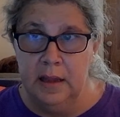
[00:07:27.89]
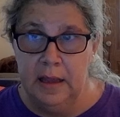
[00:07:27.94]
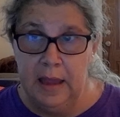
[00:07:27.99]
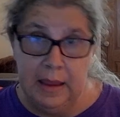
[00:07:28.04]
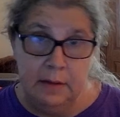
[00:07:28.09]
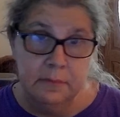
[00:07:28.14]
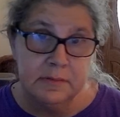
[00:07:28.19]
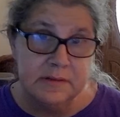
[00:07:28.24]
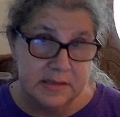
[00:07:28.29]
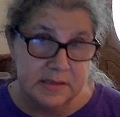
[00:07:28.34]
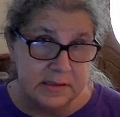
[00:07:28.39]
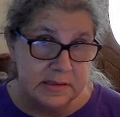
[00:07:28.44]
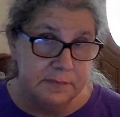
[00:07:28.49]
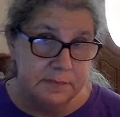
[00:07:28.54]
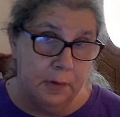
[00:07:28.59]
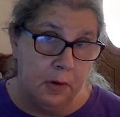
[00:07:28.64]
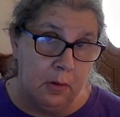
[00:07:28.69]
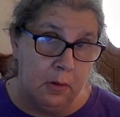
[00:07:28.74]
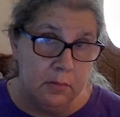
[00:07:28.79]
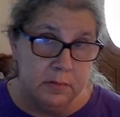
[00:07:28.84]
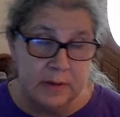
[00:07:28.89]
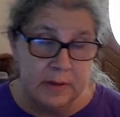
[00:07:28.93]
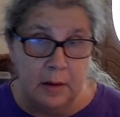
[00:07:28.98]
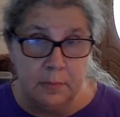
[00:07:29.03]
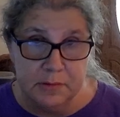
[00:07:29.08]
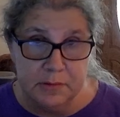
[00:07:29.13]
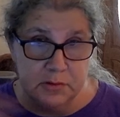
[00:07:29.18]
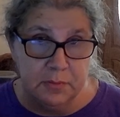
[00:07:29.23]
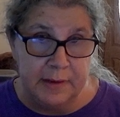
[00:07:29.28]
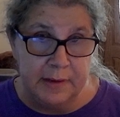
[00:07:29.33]
It was his fault. Now
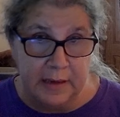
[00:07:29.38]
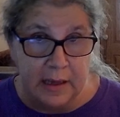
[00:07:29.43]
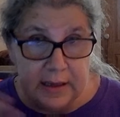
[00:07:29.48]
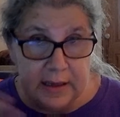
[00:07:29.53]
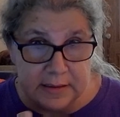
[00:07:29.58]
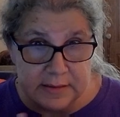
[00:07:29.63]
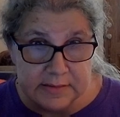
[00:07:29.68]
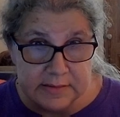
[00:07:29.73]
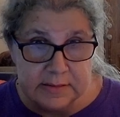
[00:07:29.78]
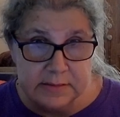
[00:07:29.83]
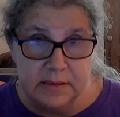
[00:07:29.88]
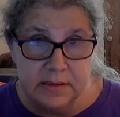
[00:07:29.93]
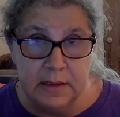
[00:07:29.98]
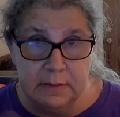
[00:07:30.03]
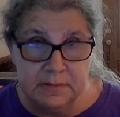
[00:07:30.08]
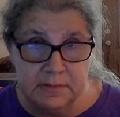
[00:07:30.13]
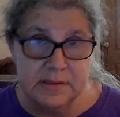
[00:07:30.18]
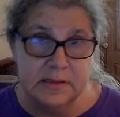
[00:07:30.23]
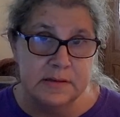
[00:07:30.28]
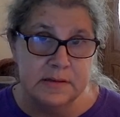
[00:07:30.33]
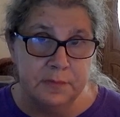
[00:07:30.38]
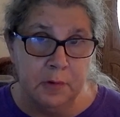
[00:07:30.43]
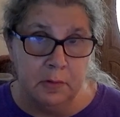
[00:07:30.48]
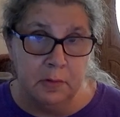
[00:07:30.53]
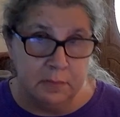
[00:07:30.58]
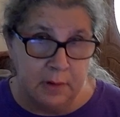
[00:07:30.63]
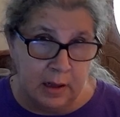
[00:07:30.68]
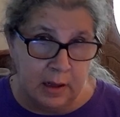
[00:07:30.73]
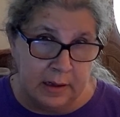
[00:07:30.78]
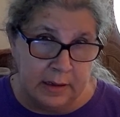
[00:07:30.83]
between us, it was his fault
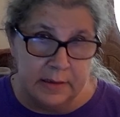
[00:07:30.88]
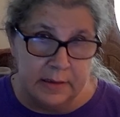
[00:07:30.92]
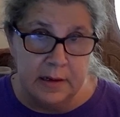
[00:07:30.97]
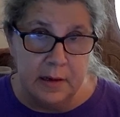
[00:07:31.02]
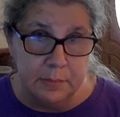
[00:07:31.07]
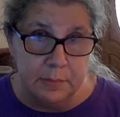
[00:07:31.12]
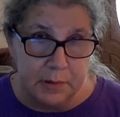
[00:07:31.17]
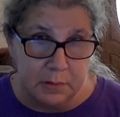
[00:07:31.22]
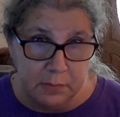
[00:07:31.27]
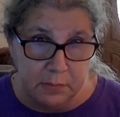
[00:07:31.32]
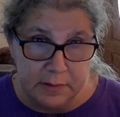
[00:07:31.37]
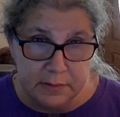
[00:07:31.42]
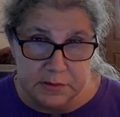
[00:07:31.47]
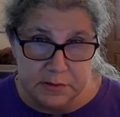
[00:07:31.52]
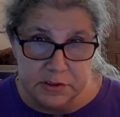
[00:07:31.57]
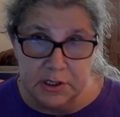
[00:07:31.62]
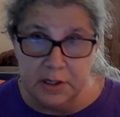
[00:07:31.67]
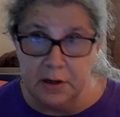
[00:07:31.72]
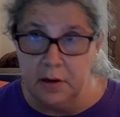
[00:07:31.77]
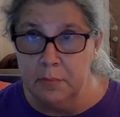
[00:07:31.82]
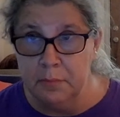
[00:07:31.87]
Ron ended up in a wheelchair,